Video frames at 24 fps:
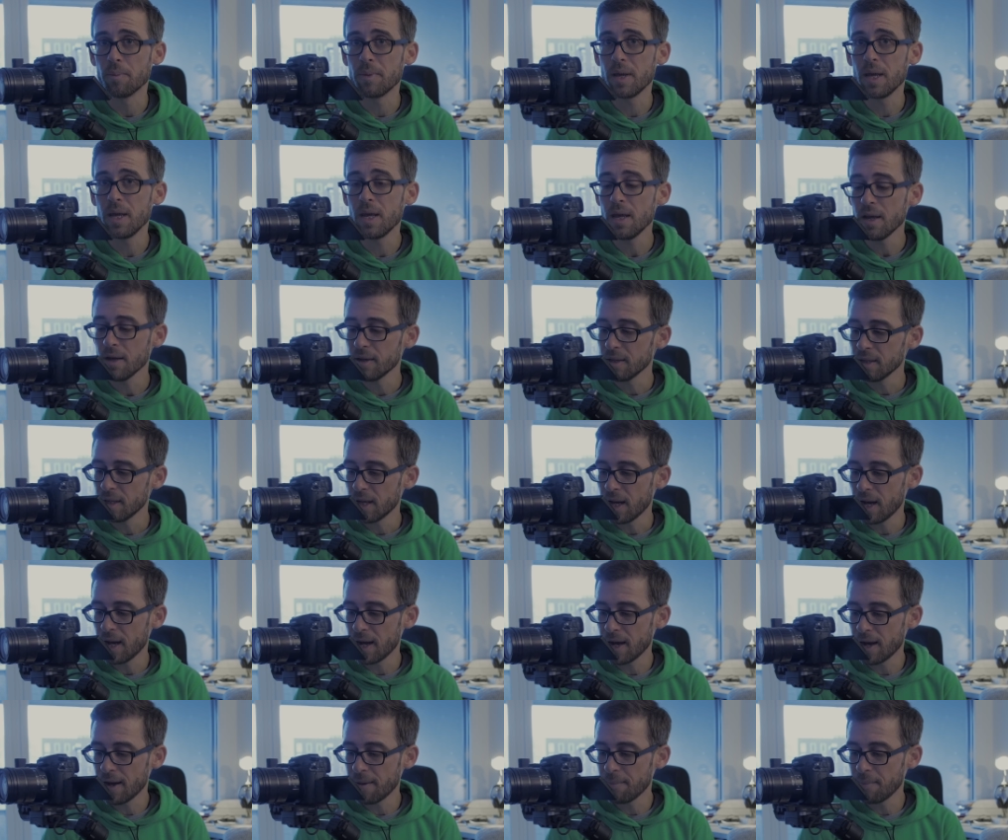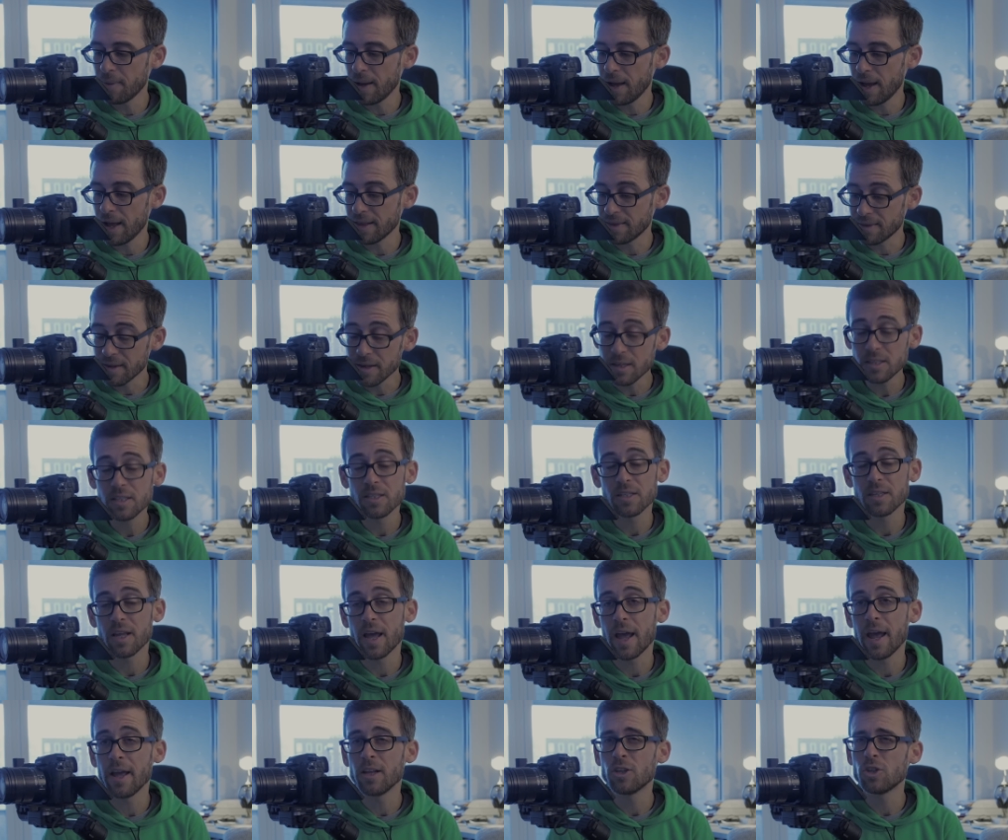me at this
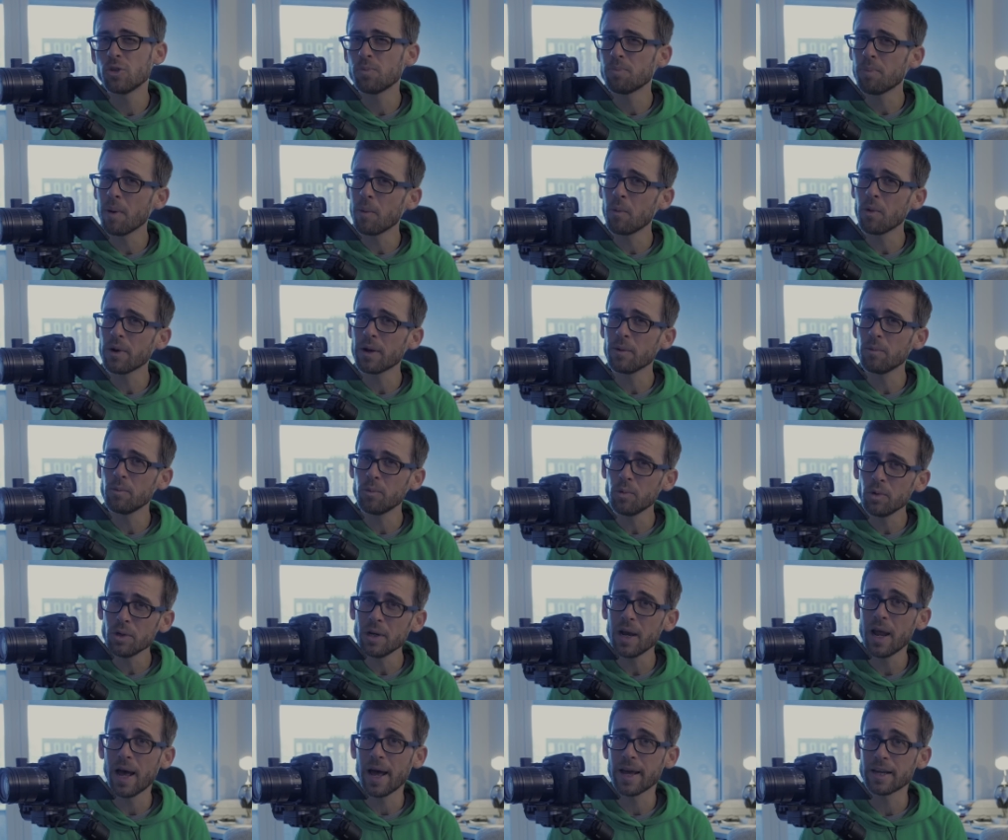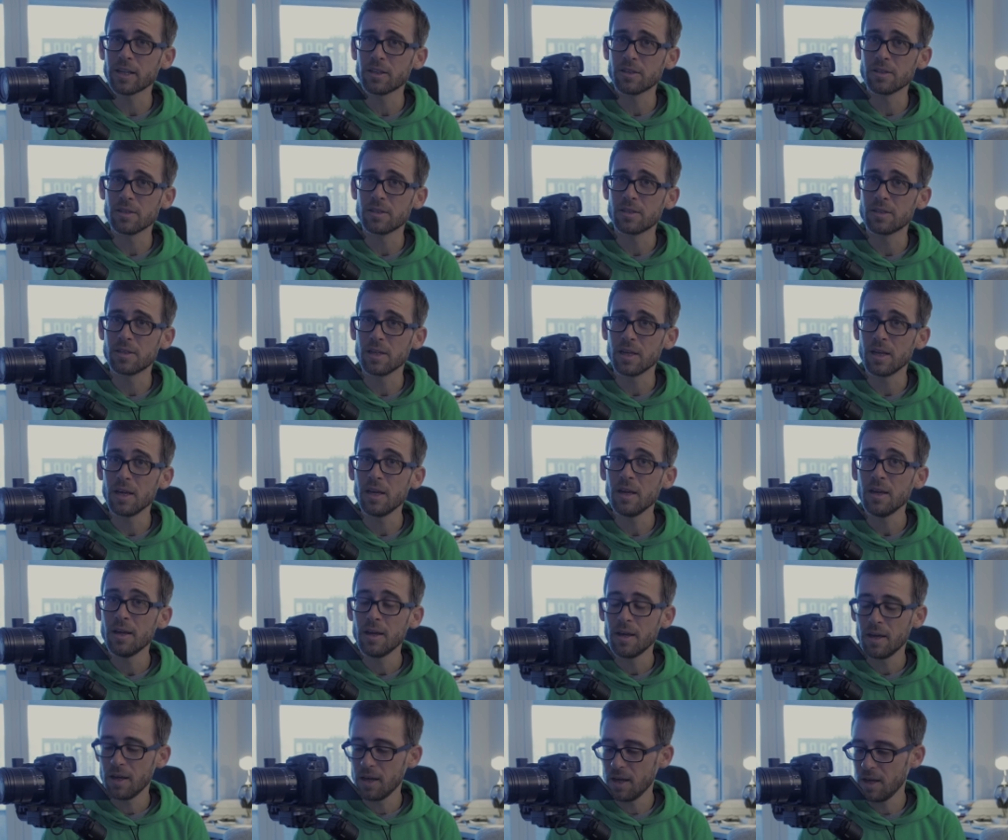stage, but what I would like to see
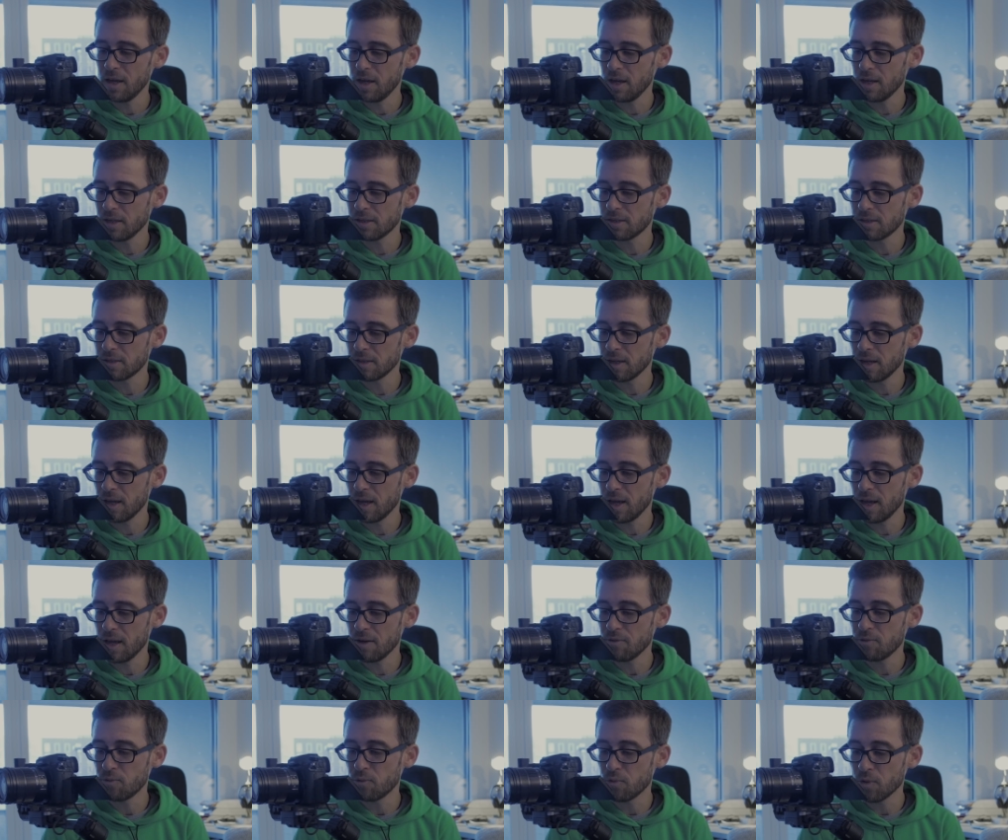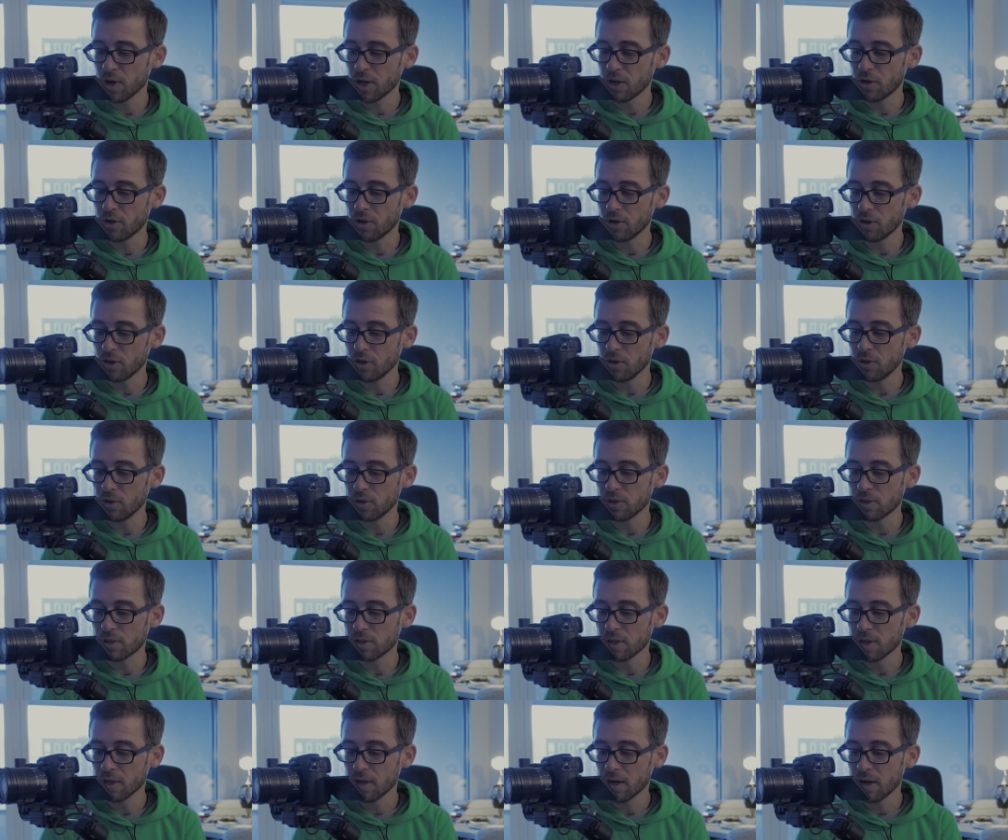is if we could
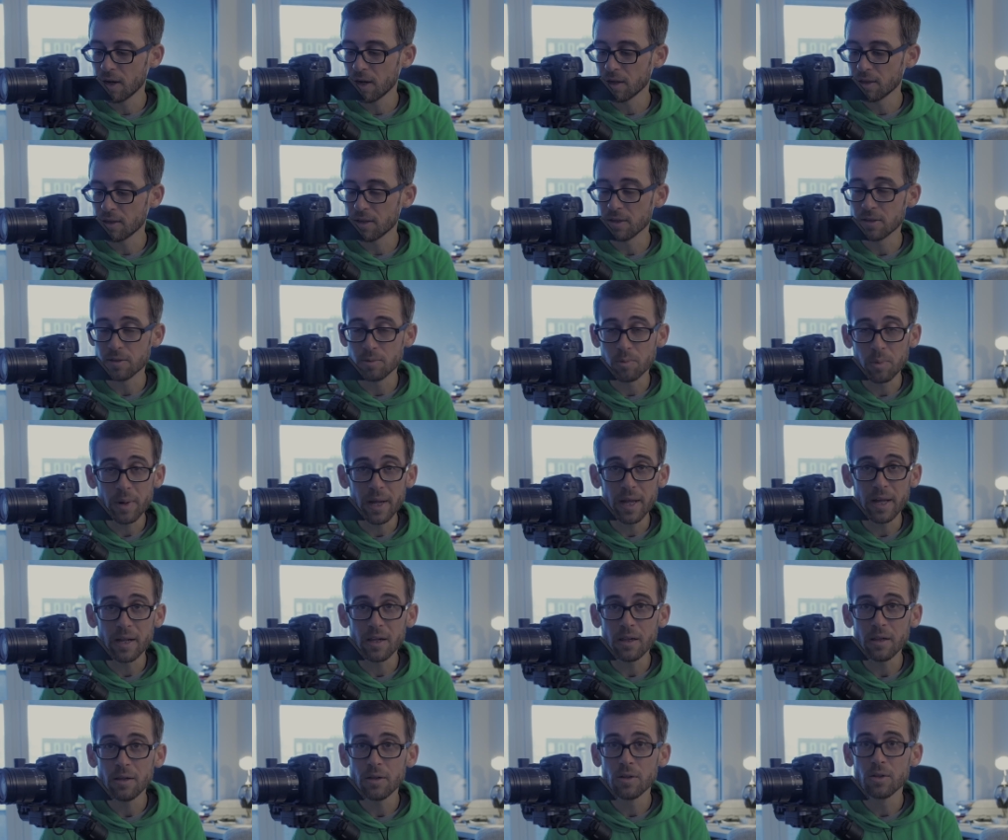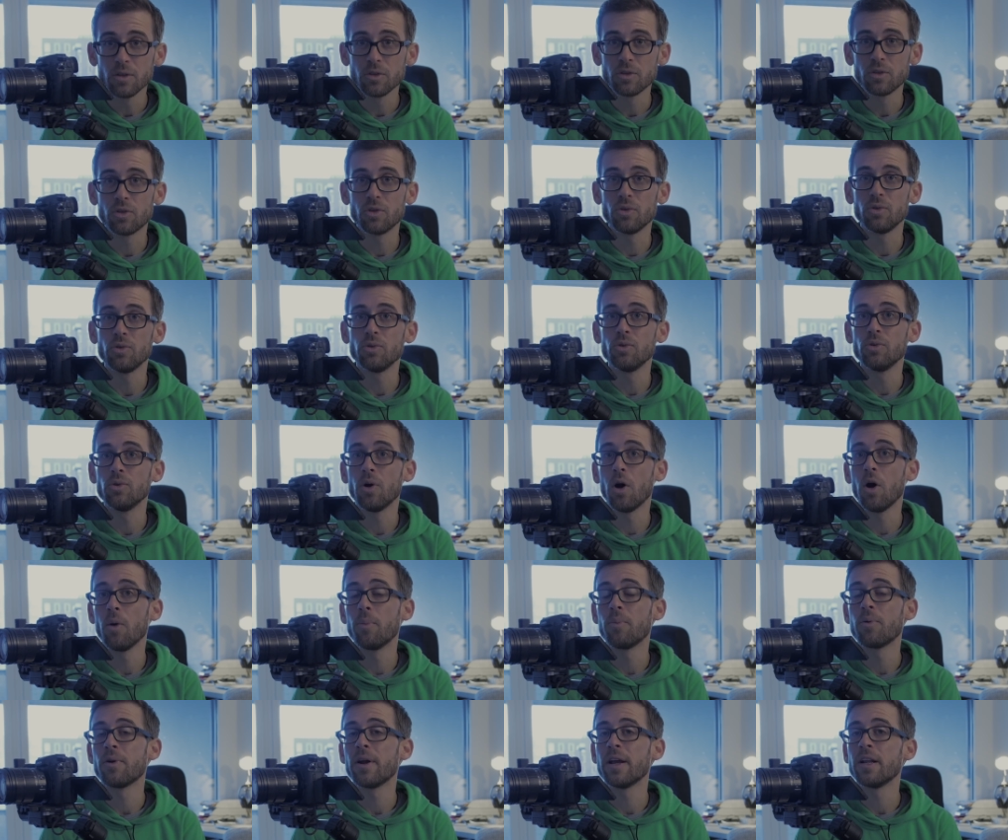use this wheel to
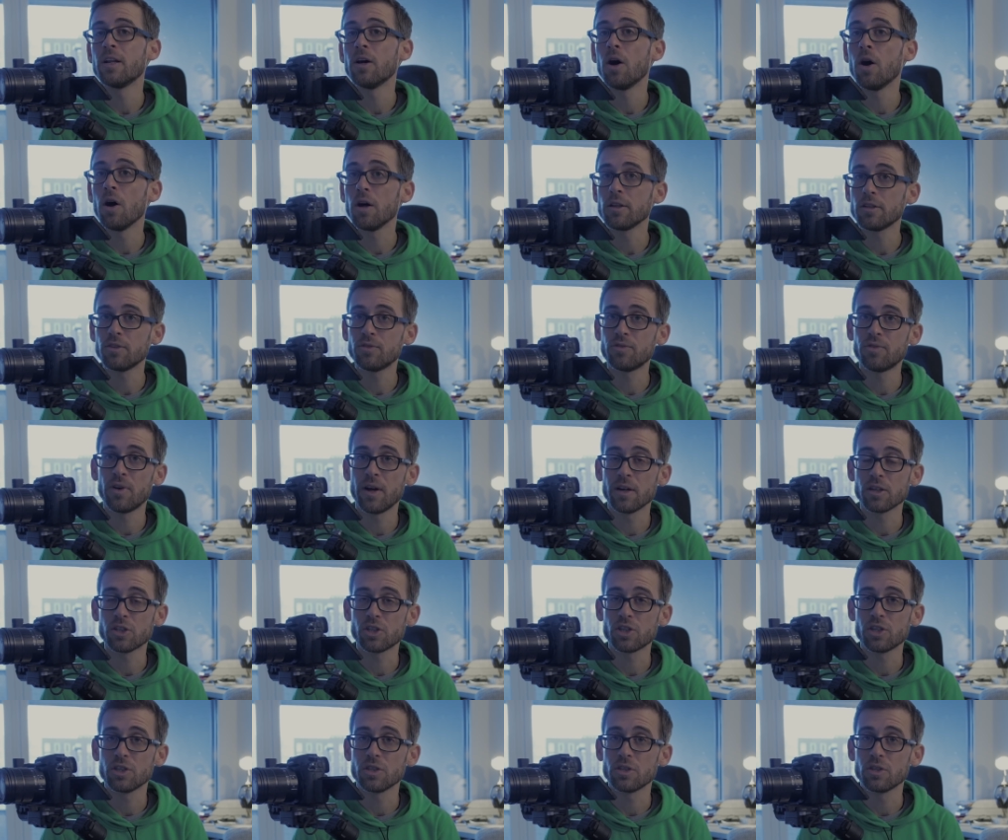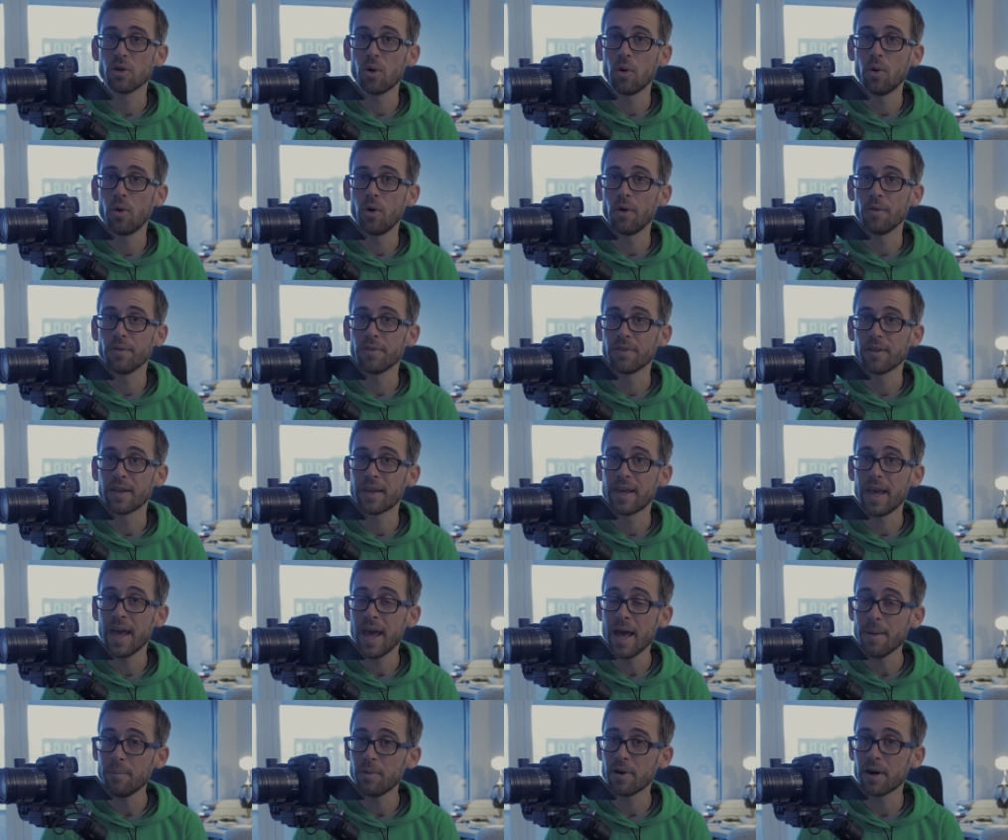operate other functions on the
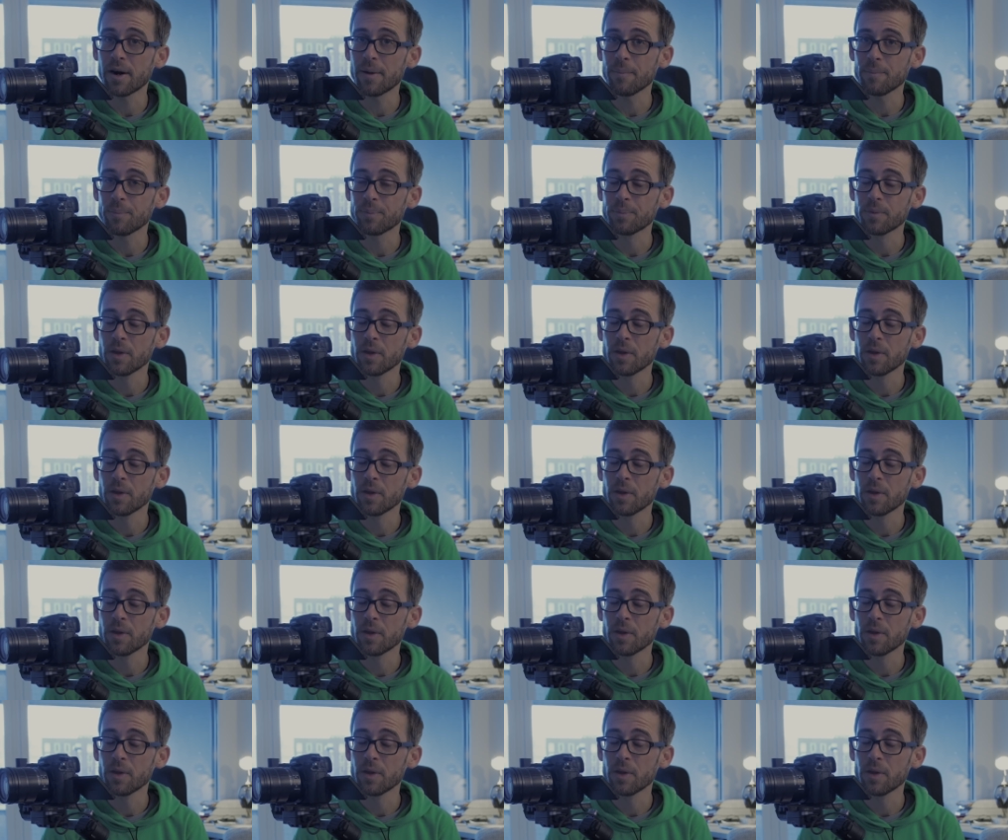camera.